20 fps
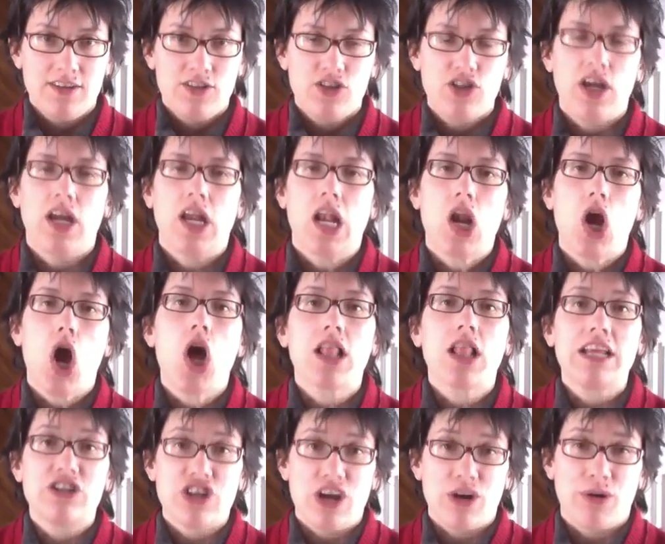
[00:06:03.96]
to
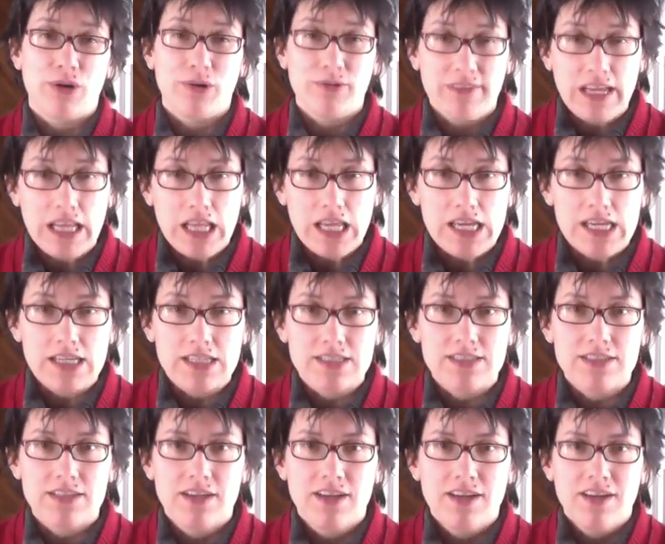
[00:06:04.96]
acknowledge our
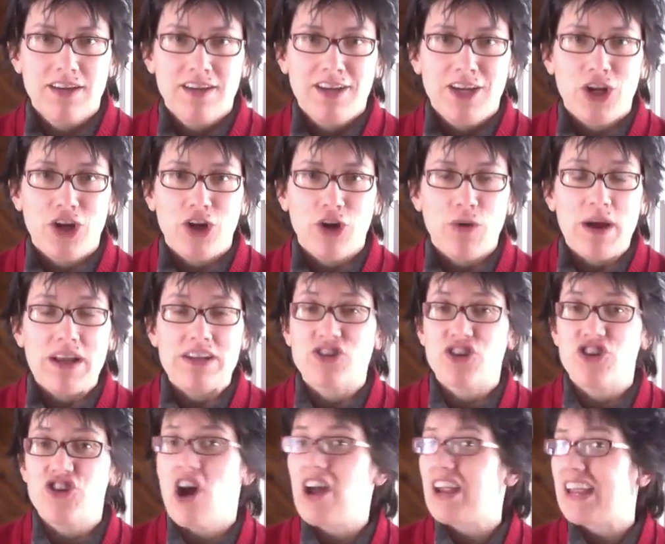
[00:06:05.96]
feelings, you know, and to
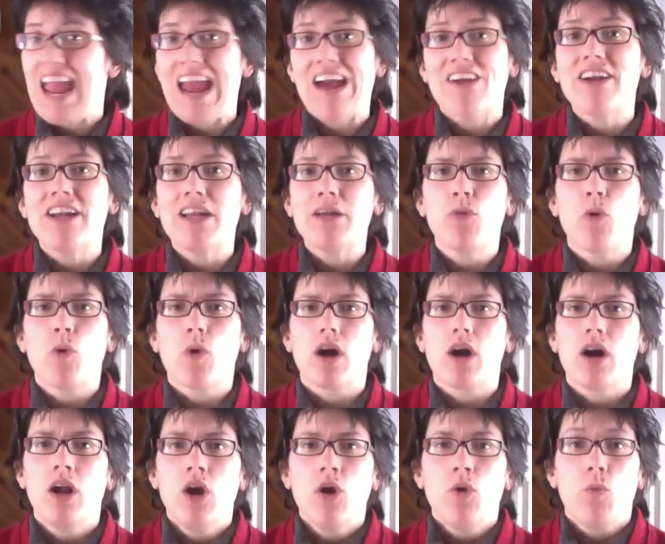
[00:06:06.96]
not care
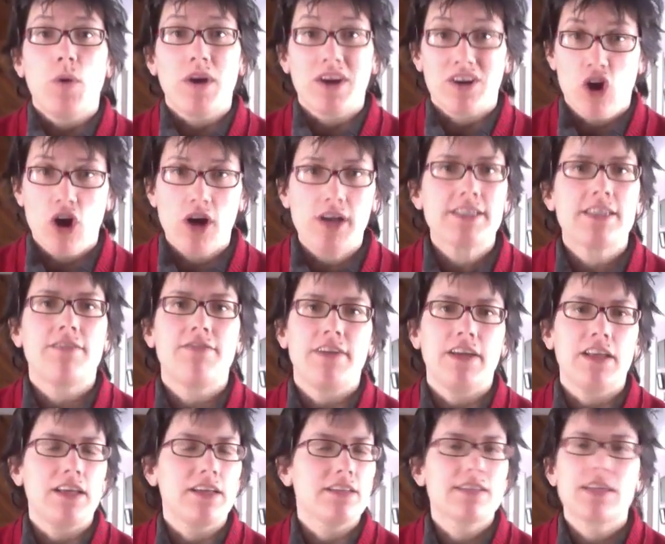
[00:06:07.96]
anymore what caused the
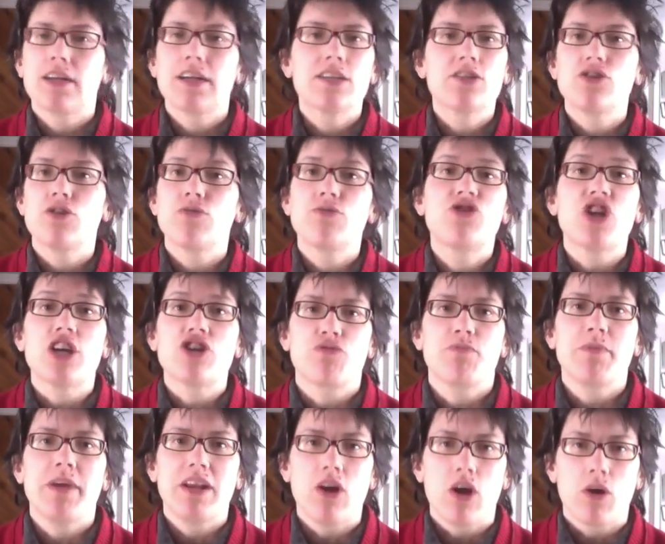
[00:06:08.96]
feelings. There is no
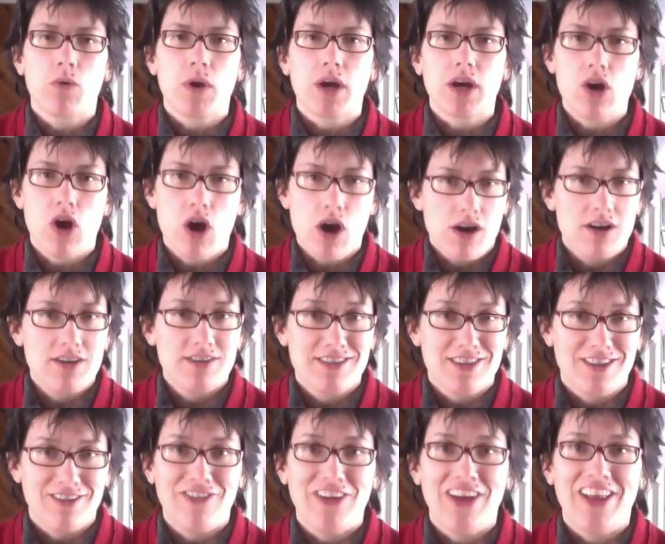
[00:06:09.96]
judgment on what caused
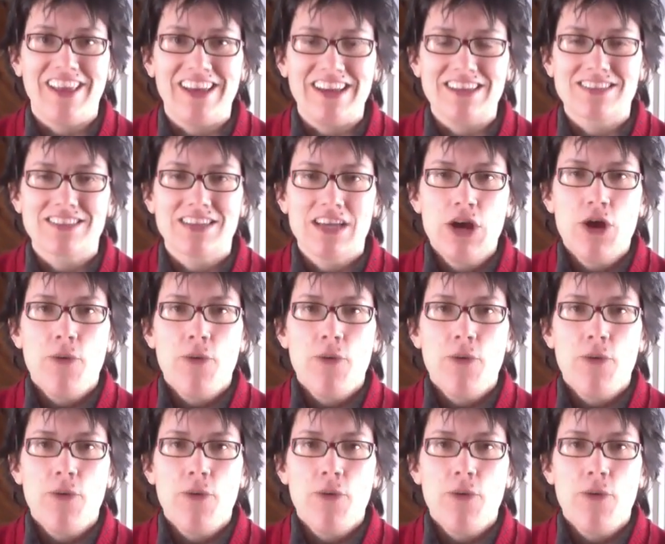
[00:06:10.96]
the feelings.